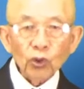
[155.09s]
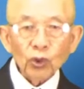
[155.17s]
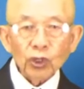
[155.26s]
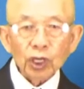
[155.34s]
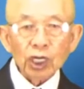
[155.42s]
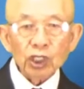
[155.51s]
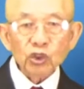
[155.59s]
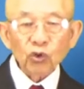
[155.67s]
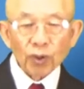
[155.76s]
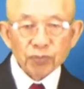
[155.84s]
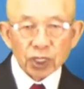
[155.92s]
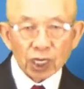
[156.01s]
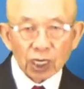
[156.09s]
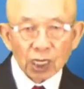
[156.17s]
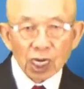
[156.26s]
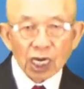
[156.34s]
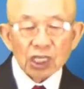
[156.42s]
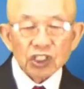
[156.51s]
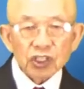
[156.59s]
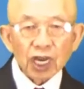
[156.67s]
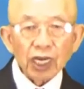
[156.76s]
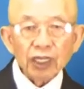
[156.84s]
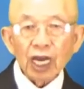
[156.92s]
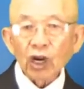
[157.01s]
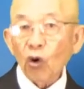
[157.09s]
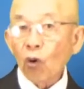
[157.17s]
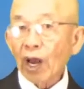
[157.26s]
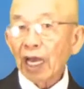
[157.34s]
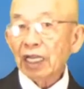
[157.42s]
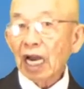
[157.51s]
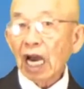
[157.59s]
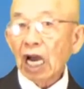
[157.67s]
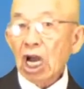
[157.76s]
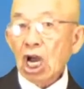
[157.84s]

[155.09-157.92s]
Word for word: the scripture, saying that Goliath,